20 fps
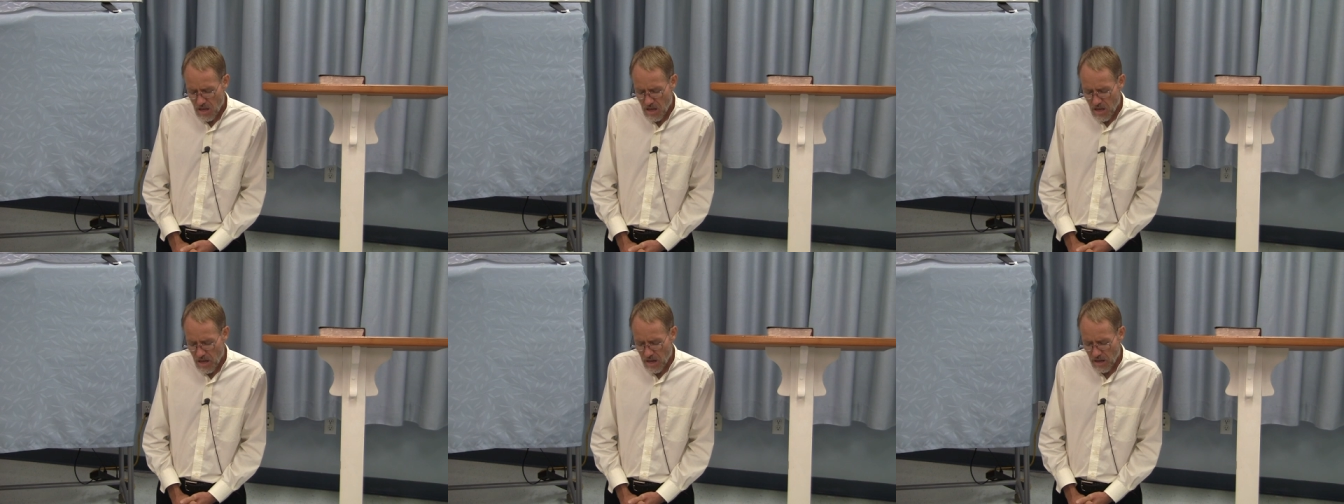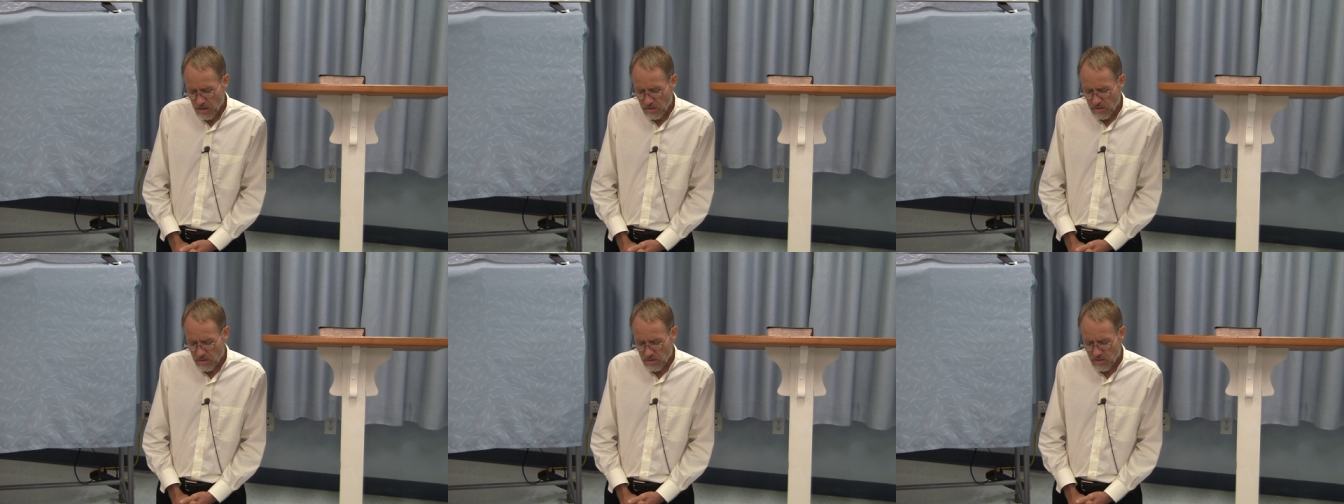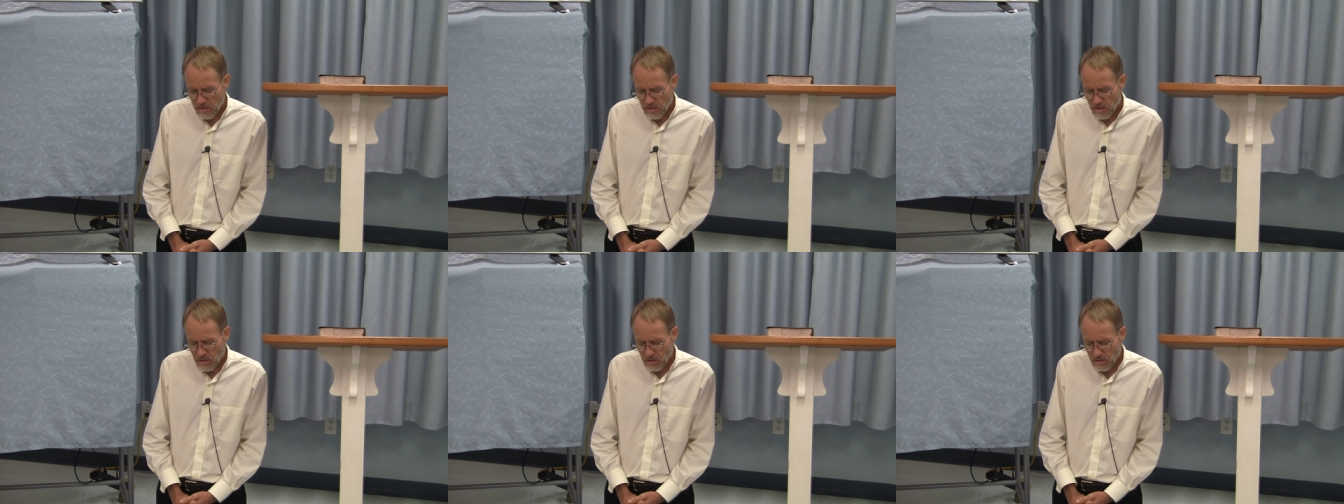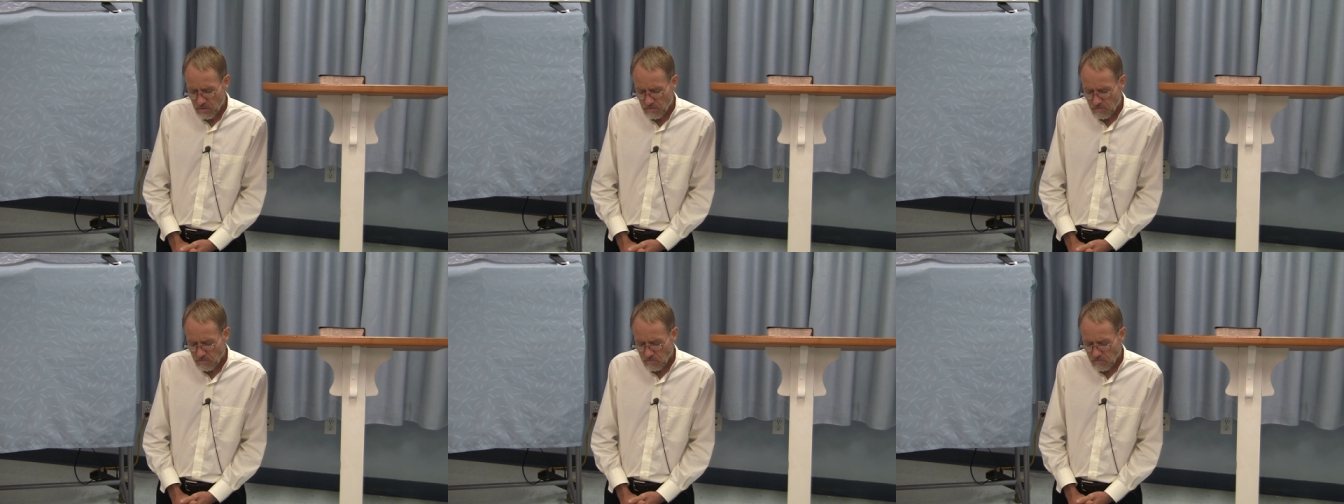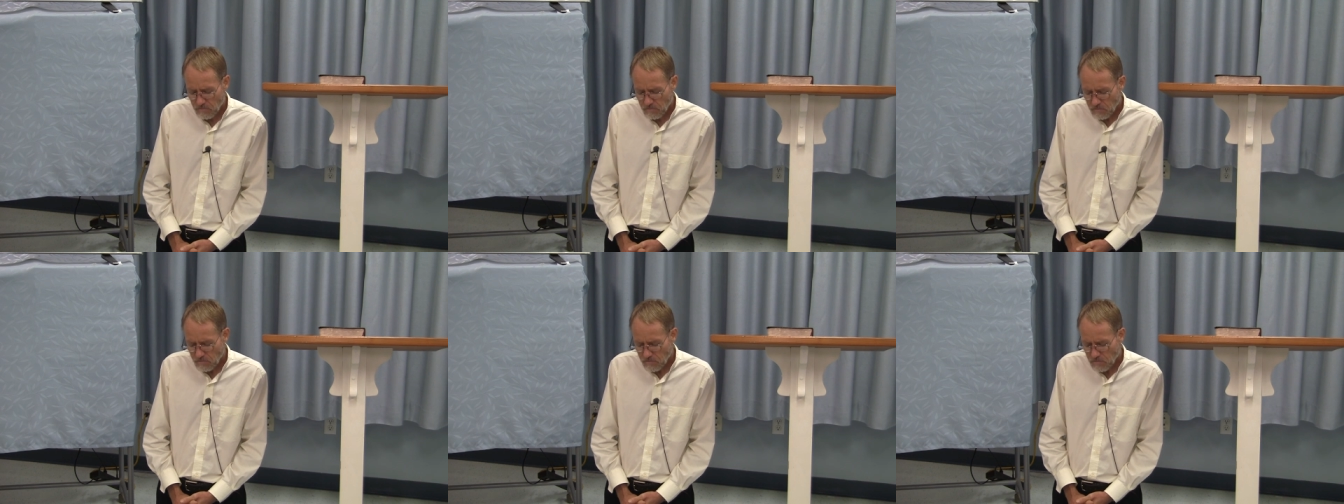And
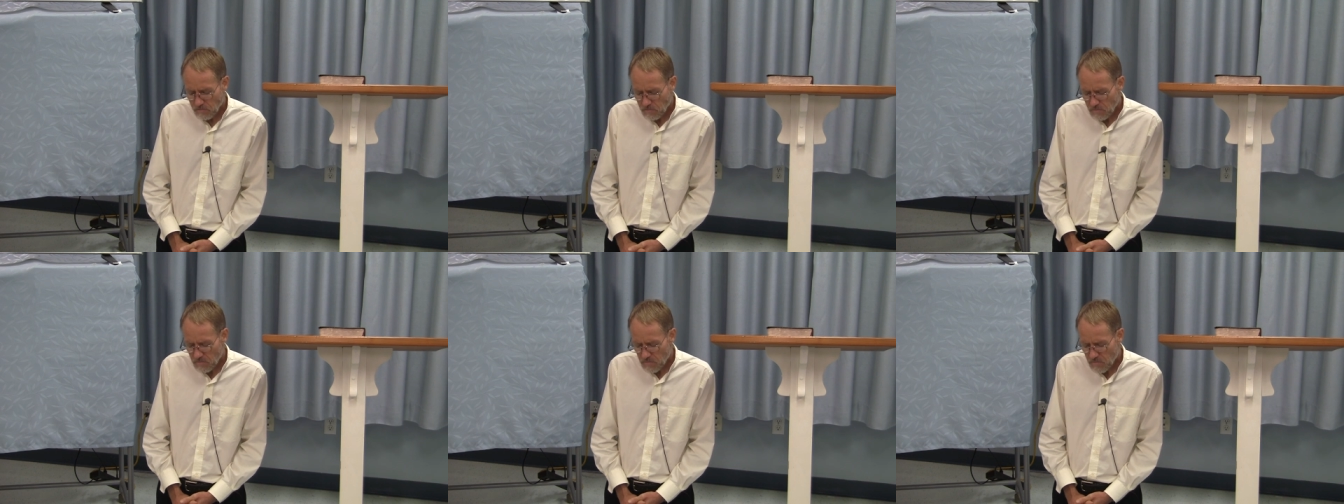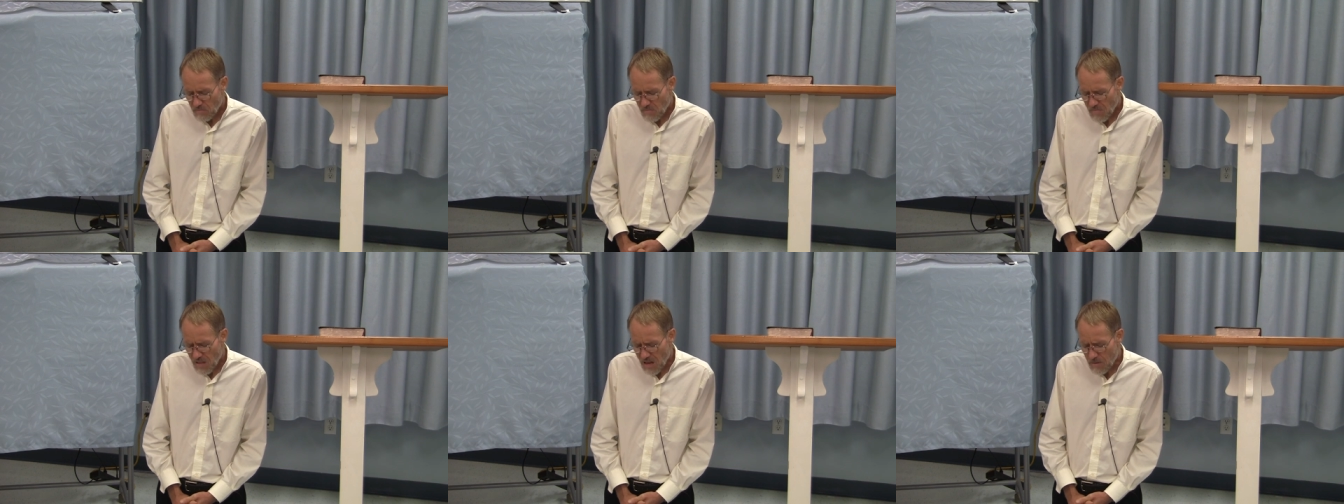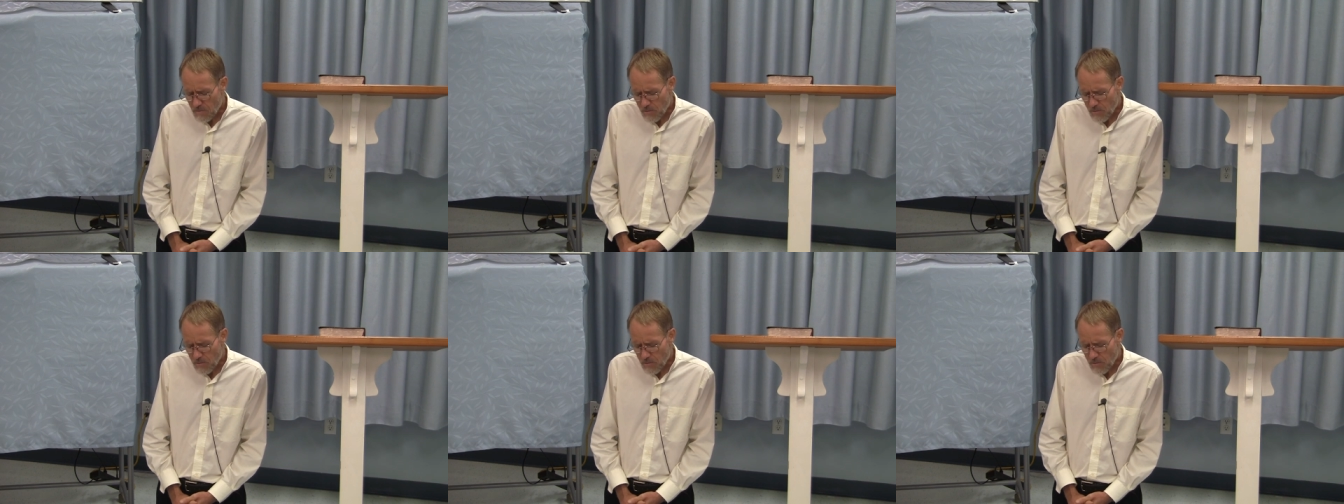I